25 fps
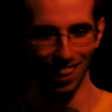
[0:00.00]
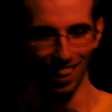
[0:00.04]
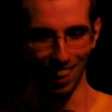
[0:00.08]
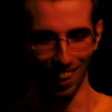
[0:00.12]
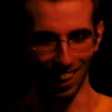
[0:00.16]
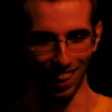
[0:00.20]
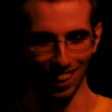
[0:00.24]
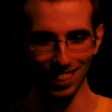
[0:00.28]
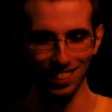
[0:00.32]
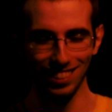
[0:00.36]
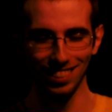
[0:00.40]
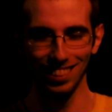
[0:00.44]

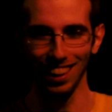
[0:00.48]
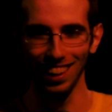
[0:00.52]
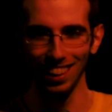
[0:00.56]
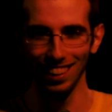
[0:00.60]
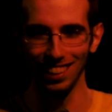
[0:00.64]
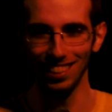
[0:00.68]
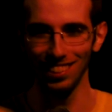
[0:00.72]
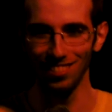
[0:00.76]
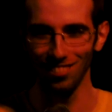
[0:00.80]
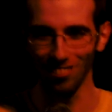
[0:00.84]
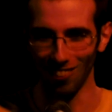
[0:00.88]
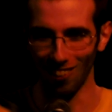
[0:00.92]
I say
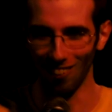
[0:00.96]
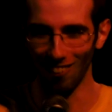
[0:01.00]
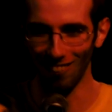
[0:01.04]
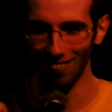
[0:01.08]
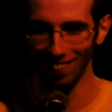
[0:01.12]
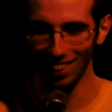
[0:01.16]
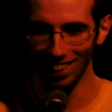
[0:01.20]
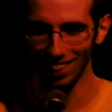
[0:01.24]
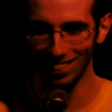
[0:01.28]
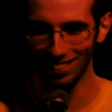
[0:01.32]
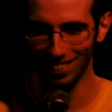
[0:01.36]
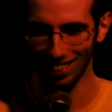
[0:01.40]
this for a
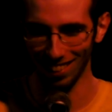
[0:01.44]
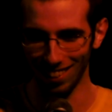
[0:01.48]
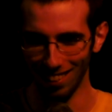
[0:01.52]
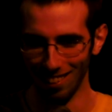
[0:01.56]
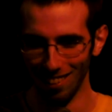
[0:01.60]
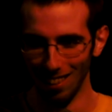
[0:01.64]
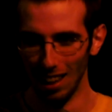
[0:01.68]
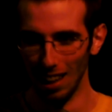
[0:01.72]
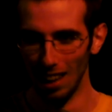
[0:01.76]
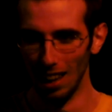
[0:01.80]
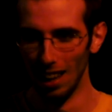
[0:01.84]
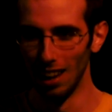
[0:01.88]
reason.
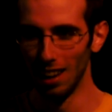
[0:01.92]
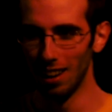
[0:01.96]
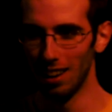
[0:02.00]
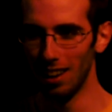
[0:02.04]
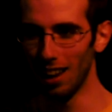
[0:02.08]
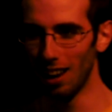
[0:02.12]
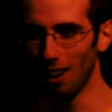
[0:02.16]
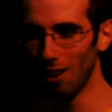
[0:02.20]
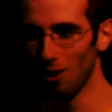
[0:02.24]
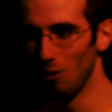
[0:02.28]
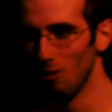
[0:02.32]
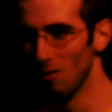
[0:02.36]

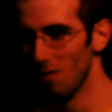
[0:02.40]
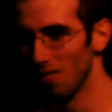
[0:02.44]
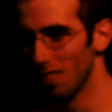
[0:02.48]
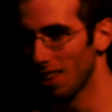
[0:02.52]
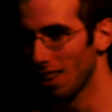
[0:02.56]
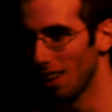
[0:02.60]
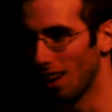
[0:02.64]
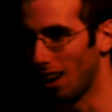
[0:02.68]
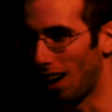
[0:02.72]
Now,